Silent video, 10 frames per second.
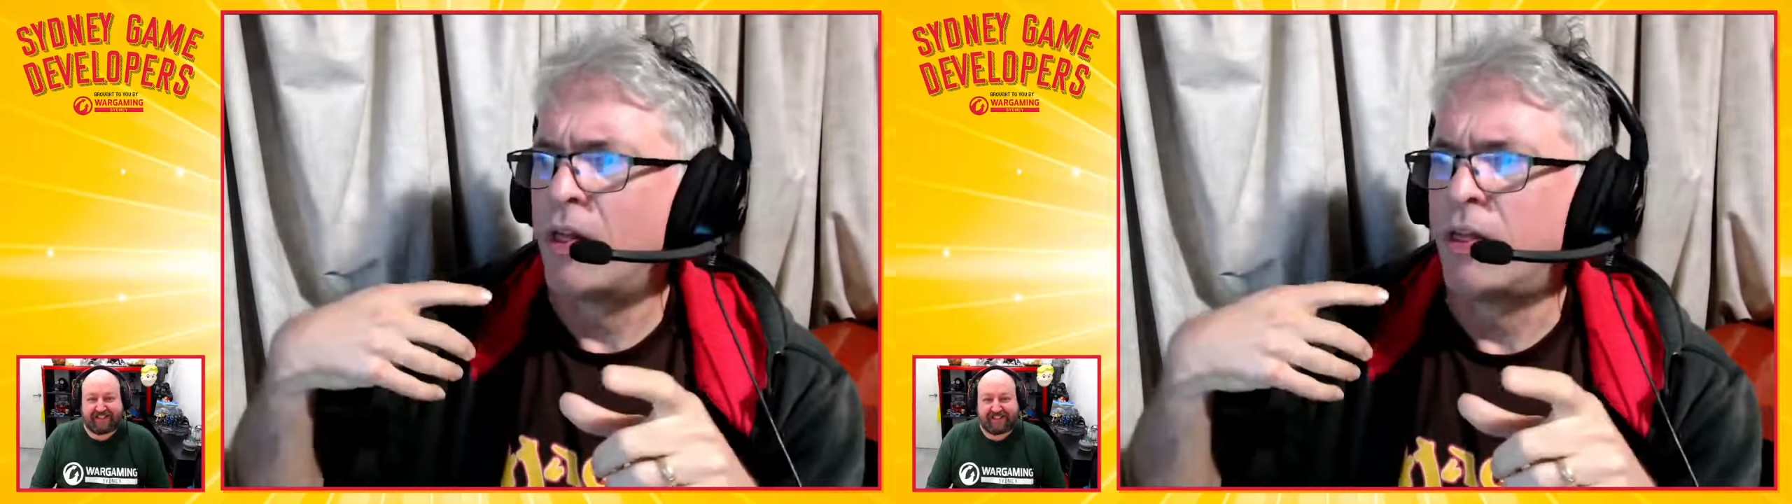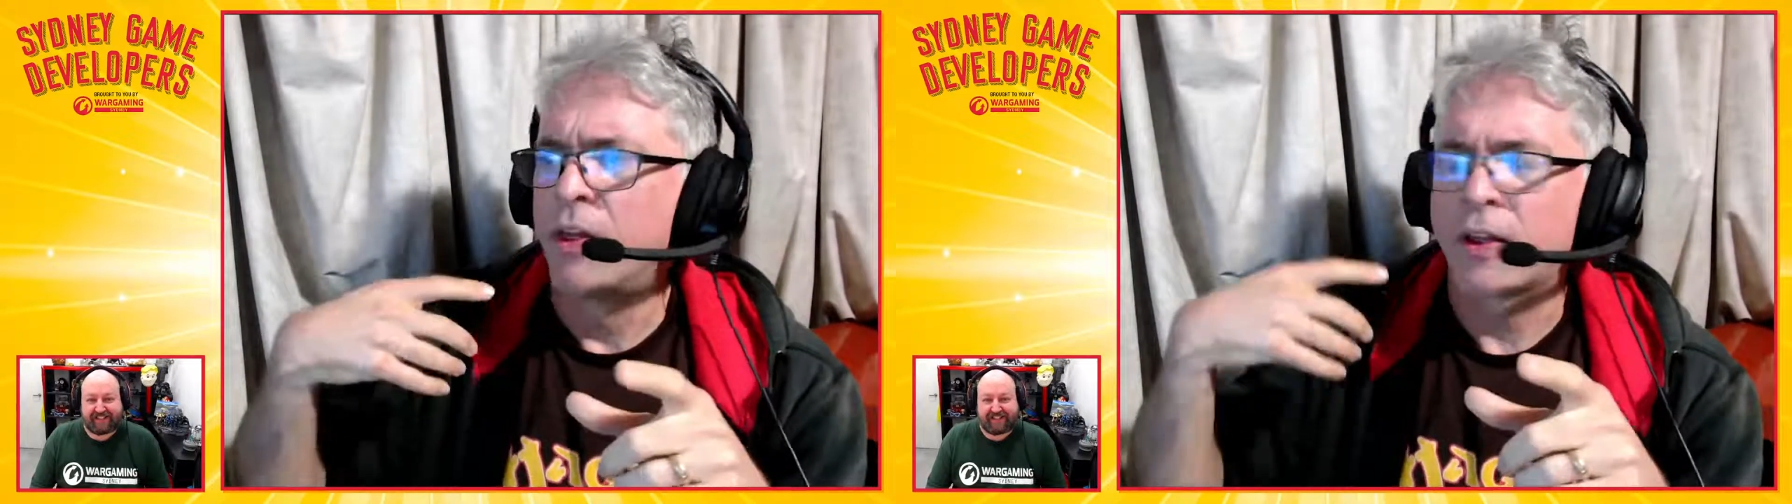
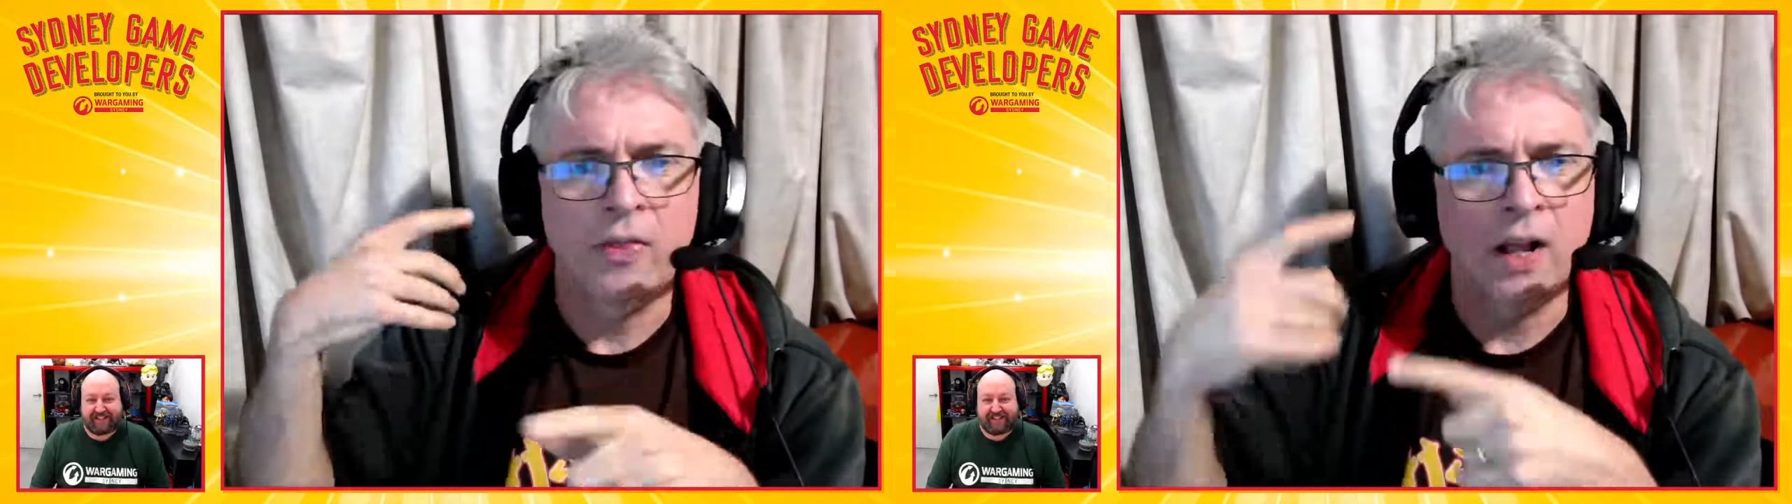the